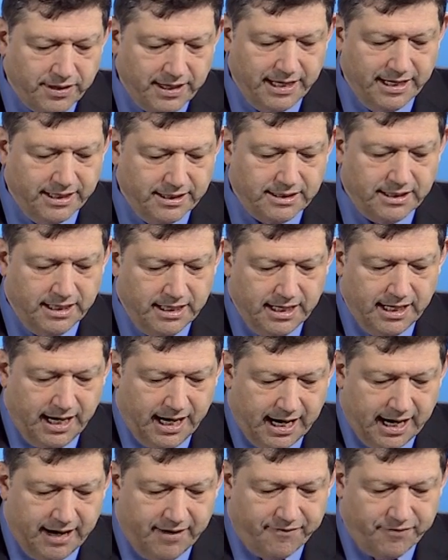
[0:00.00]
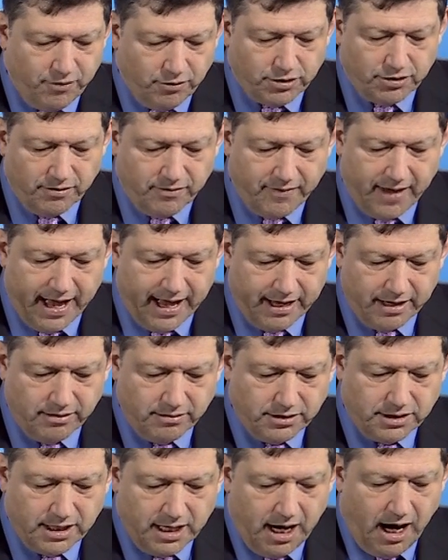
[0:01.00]
these future
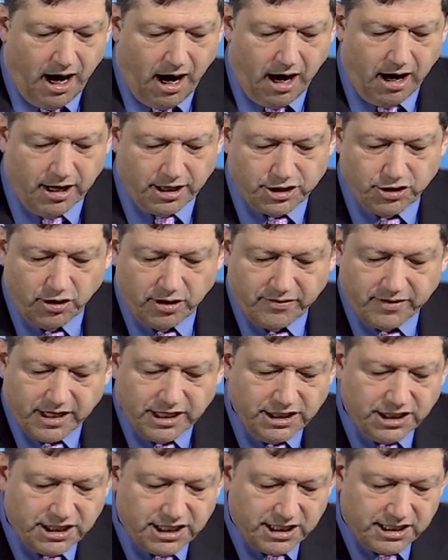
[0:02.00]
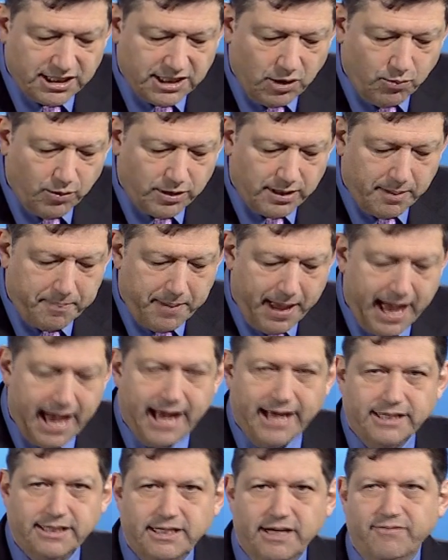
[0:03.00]
values are sort of consistent with the
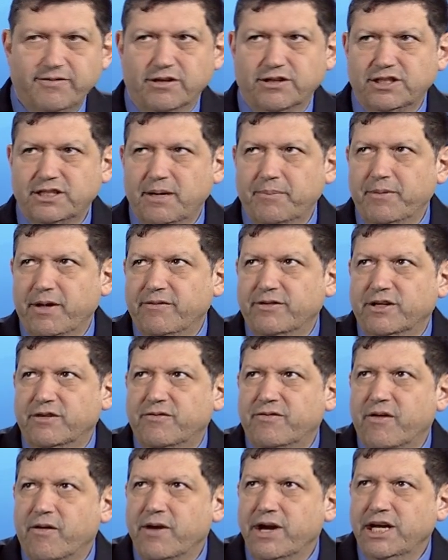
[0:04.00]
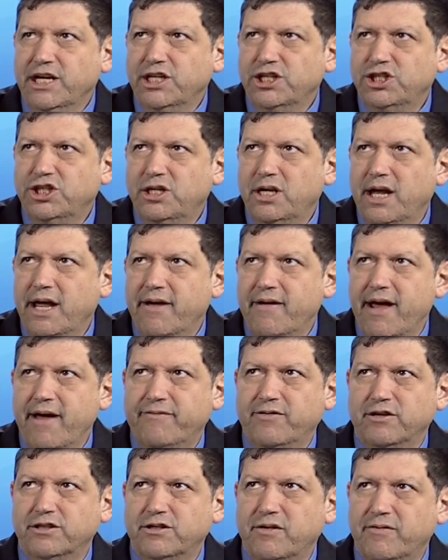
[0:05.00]
past, if
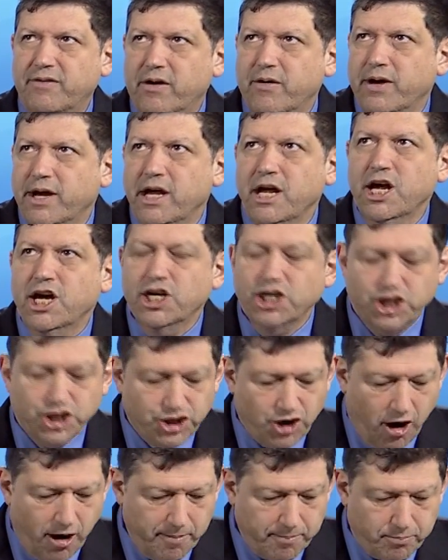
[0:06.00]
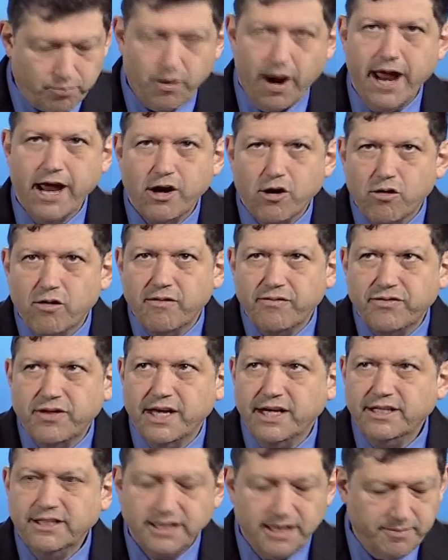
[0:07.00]
there's a very sharp break, or if
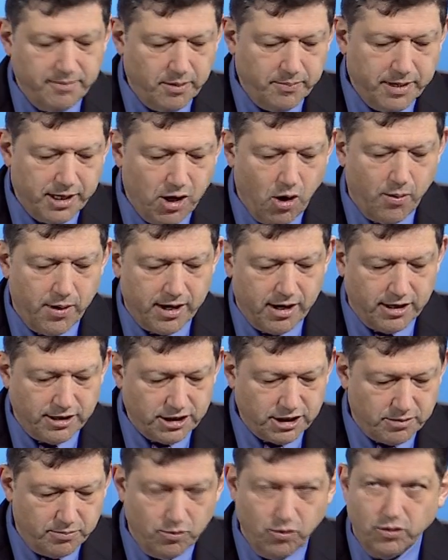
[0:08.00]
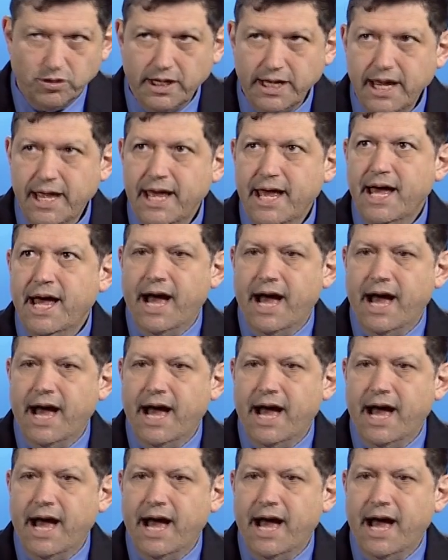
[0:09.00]
things seem to be going on smoothly,